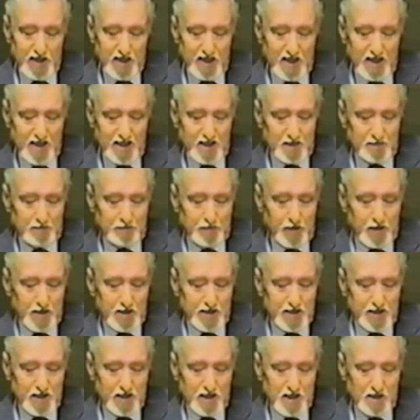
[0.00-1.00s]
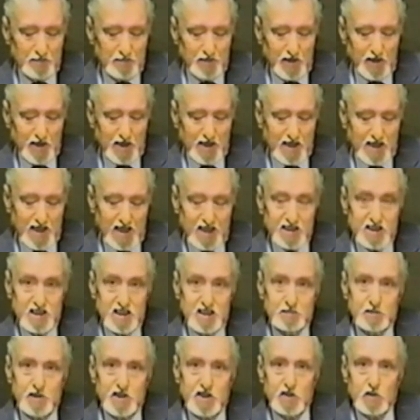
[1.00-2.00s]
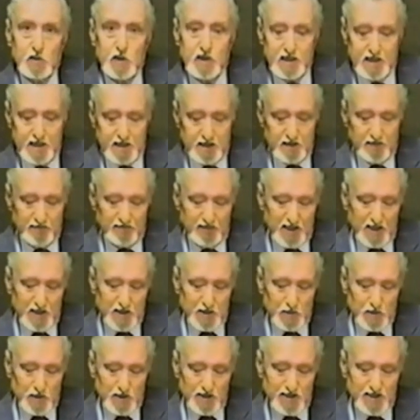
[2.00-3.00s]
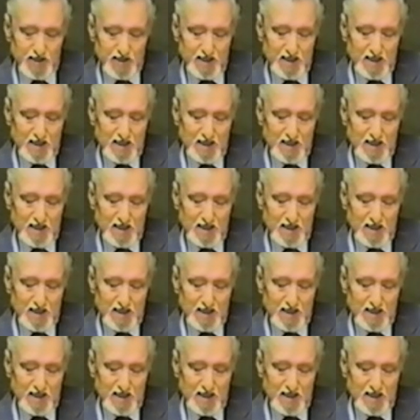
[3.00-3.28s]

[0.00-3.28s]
interpersonal communications between individuals